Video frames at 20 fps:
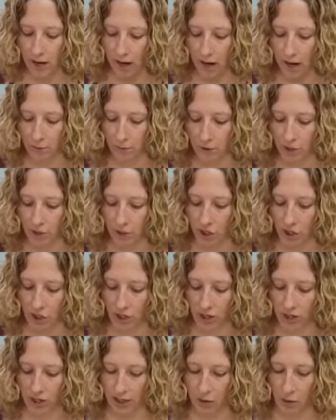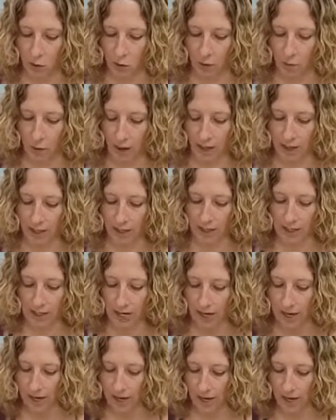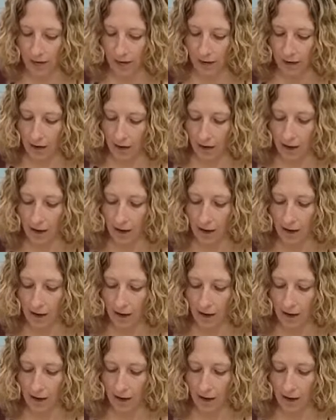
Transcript: I'm just going to gently incorporate these in here.